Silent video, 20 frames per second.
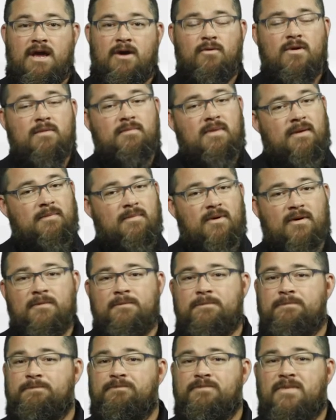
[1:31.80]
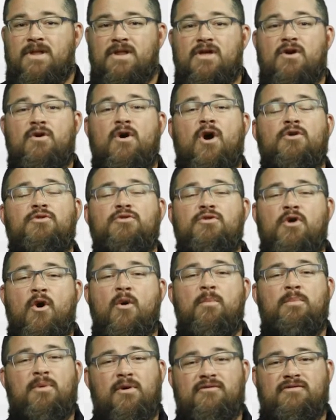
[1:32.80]
Remember, there are
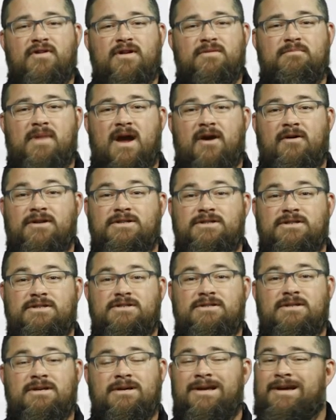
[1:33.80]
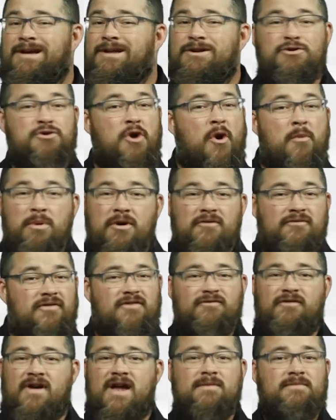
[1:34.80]
no perfect marriages no
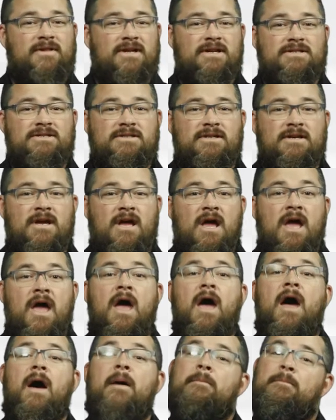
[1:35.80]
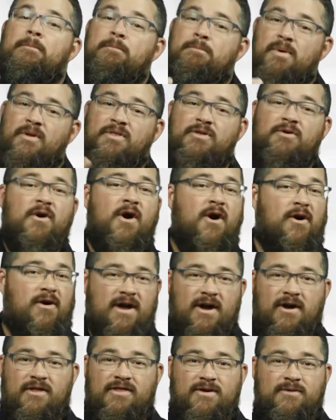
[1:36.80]
perfect families, but there are
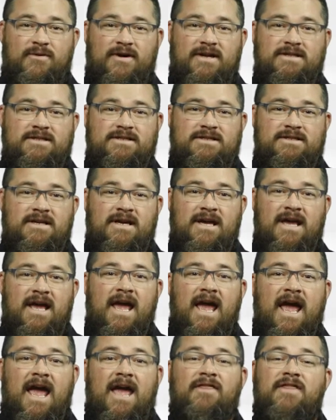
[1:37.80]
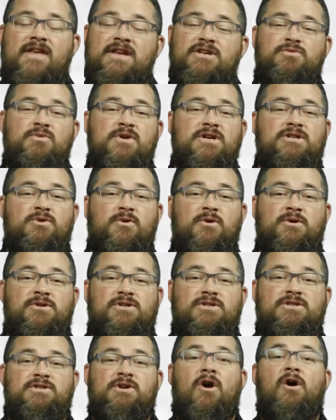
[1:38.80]
healthy ones. And these
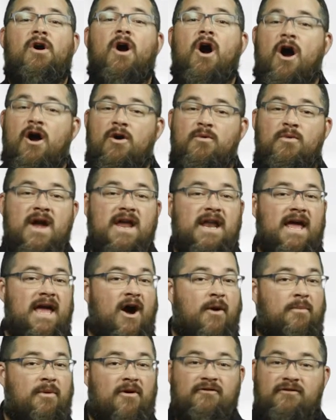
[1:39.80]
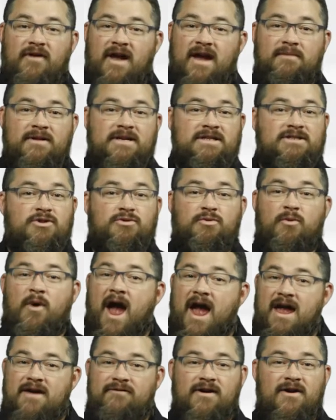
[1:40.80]
resources are our way to help our families
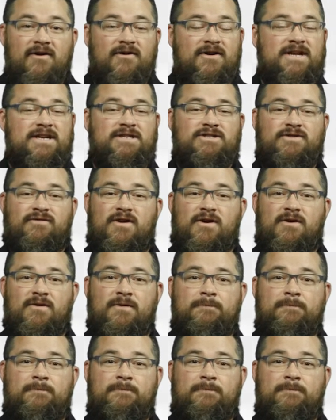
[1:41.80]
thrive here at Eastview.